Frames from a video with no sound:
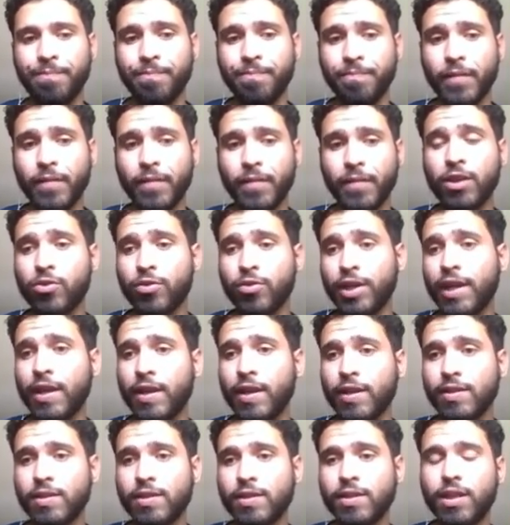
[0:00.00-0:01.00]

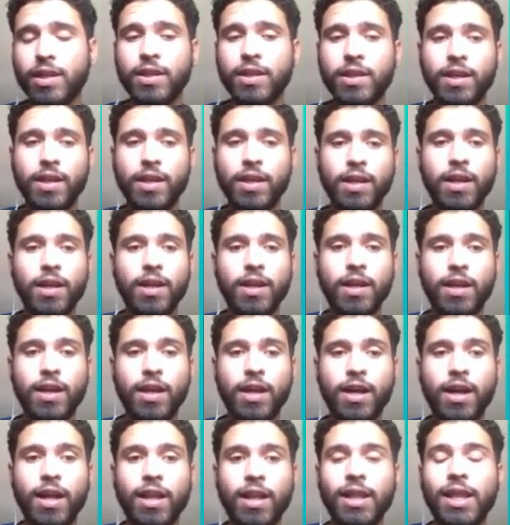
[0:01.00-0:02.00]
ingredients and
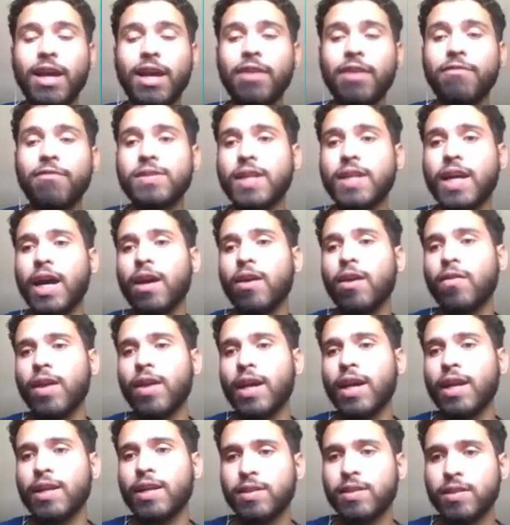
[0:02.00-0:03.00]
a lifestyle
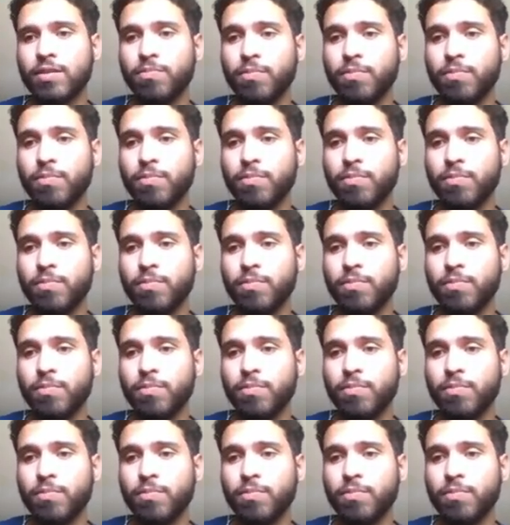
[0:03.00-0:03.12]
that is